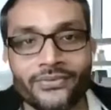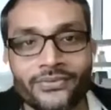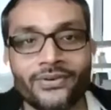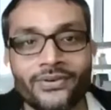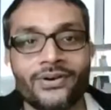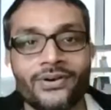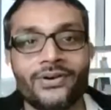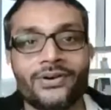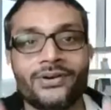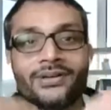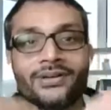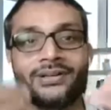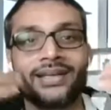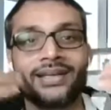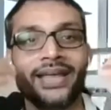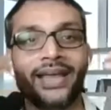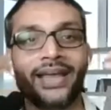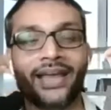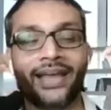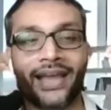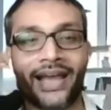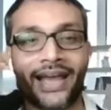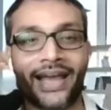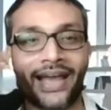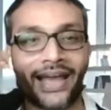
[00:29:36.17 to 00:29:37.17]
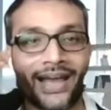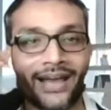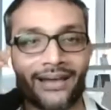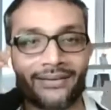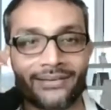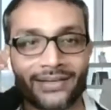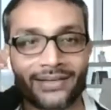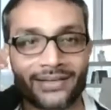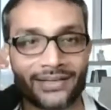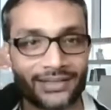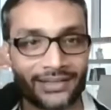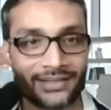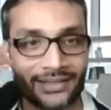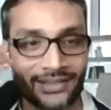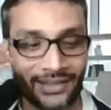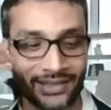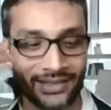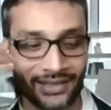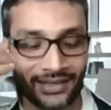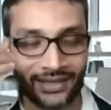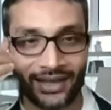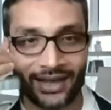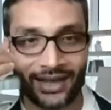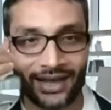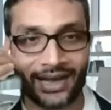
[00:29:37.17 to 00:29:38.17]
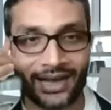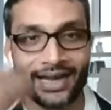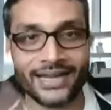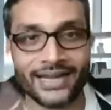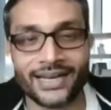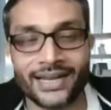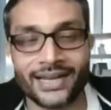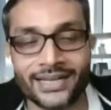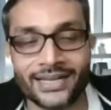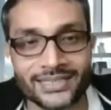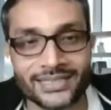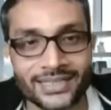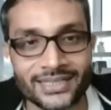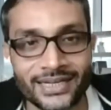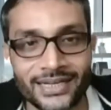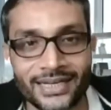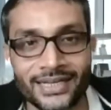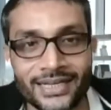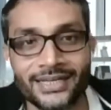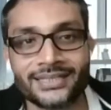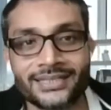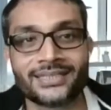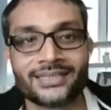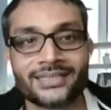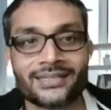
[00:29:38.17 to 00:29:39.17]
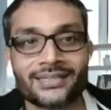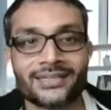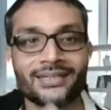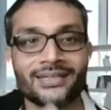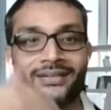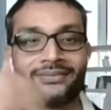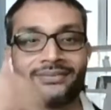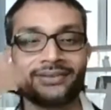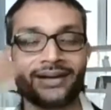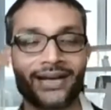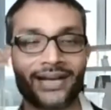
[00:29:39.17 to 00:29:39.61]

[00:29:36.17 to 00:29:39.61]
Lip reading: for, hey, I have idea screening stuff.